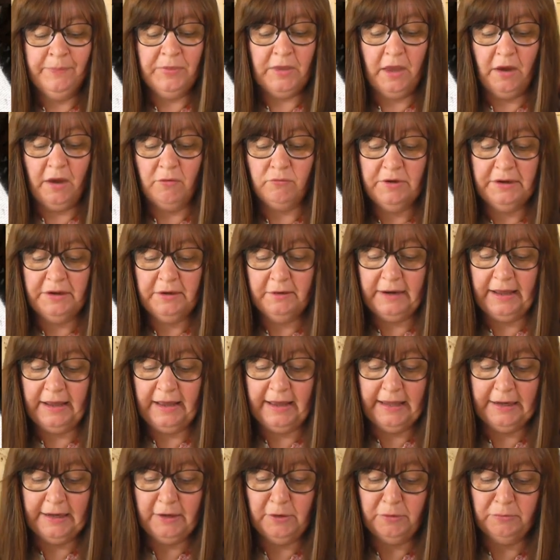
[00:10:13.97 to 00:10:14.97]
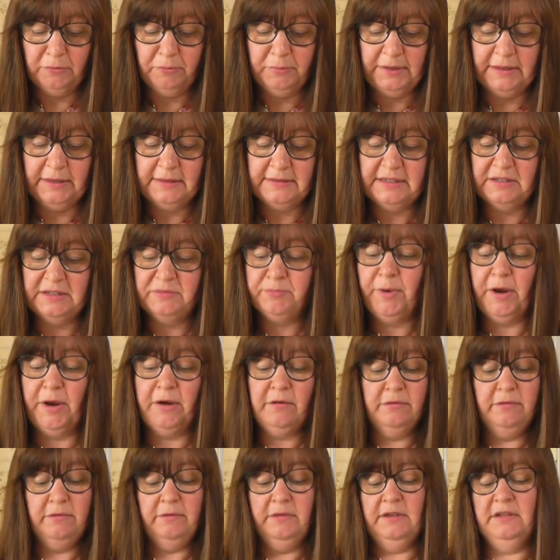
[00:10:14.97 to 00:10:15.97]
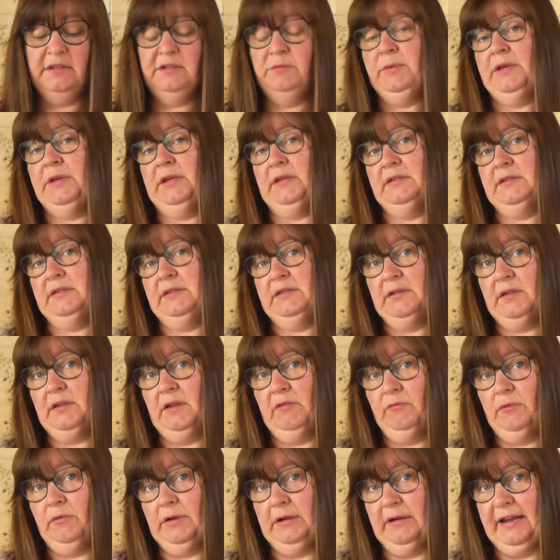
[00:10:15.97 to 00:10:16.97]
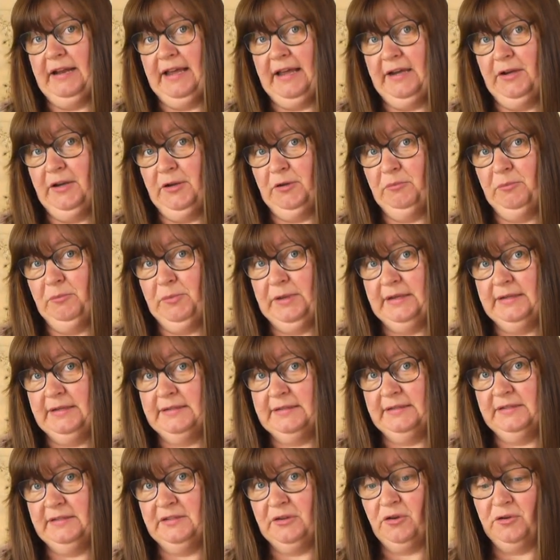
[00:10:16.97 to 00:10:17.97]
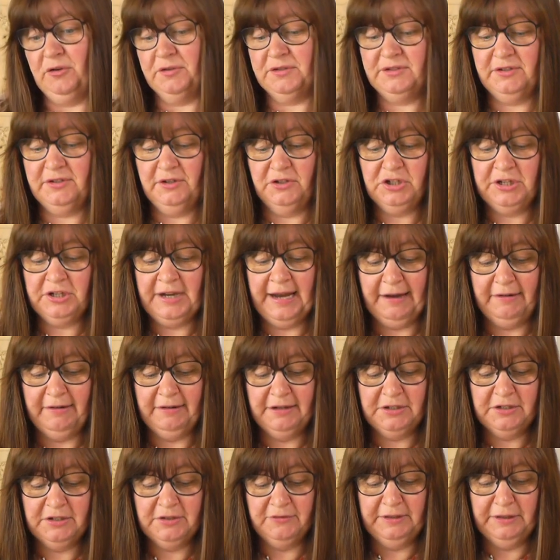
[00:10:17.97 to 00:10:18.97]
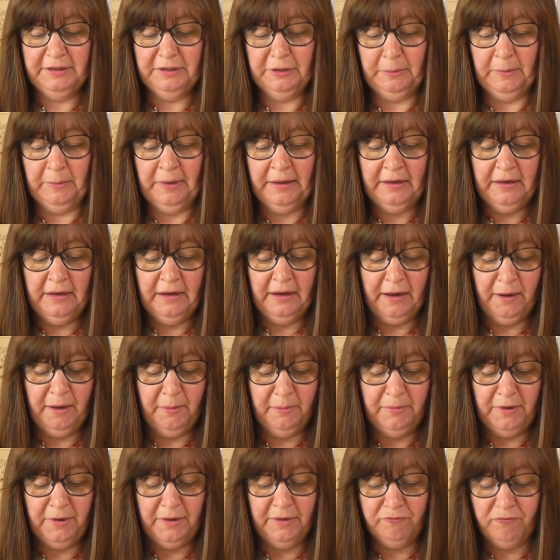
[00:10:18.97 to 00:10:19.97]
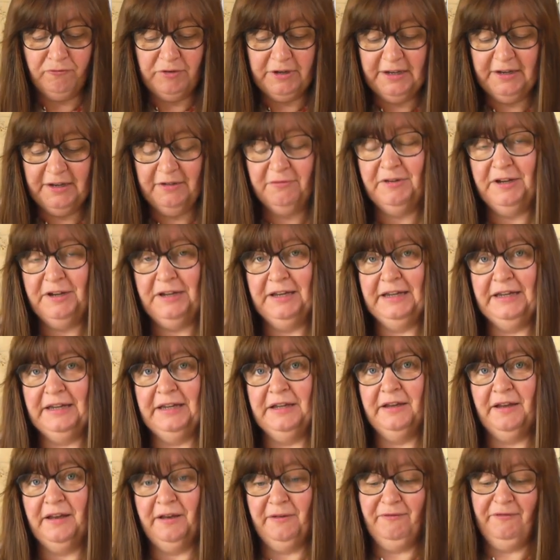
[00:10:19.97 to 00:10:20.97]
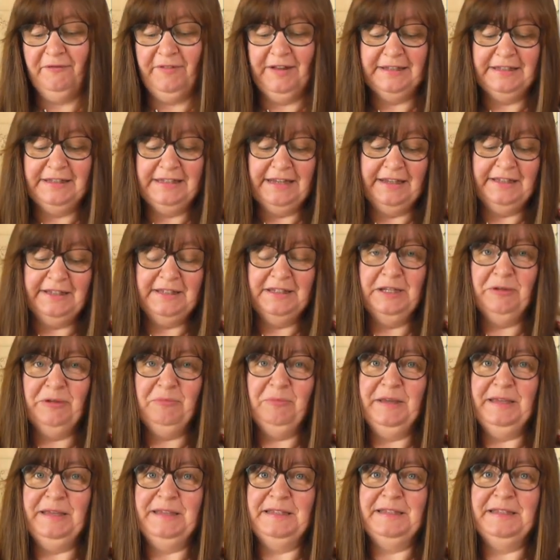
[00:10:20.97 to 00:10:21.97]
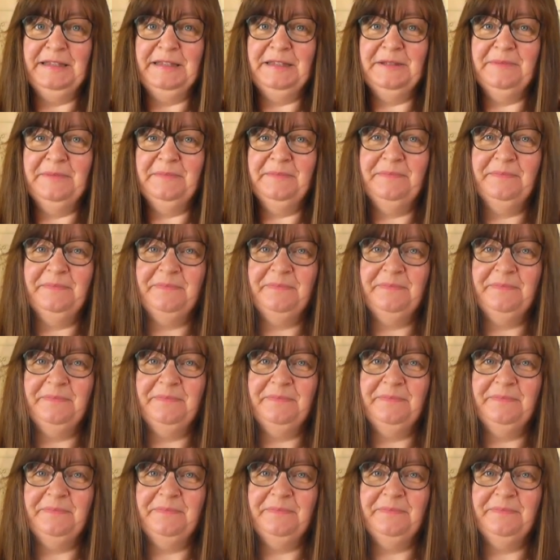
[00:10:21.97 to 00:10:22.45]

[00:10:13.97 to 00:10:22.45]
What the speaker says: a real heirloom pieces, both of these pieces are real heirloom pieces and got such character in them. Really, really fantastic pieces.